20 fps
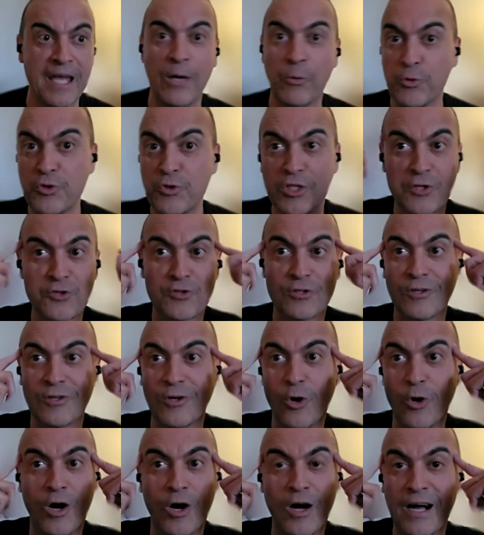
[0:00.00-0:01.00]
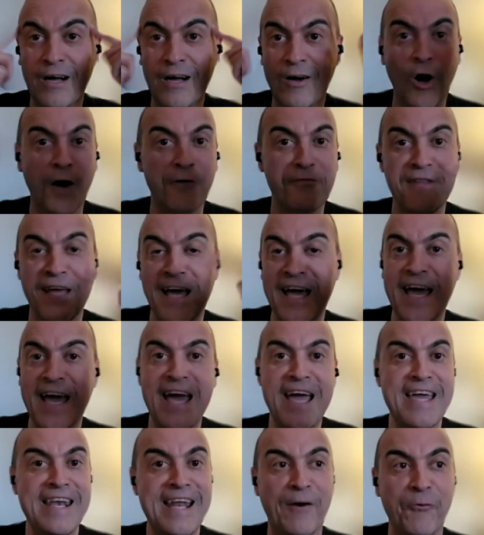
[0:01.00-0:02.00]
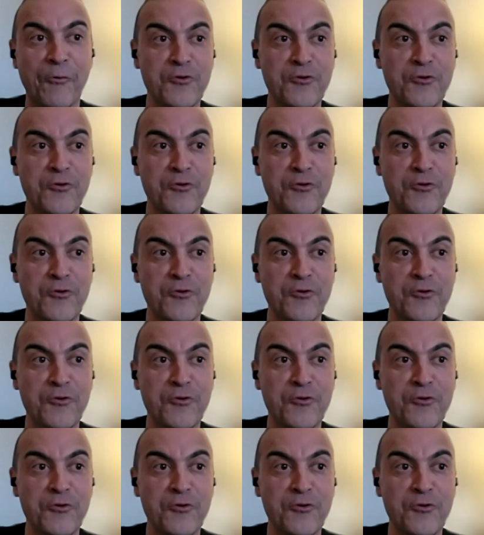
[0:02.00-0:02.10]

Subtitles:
It was just off the head.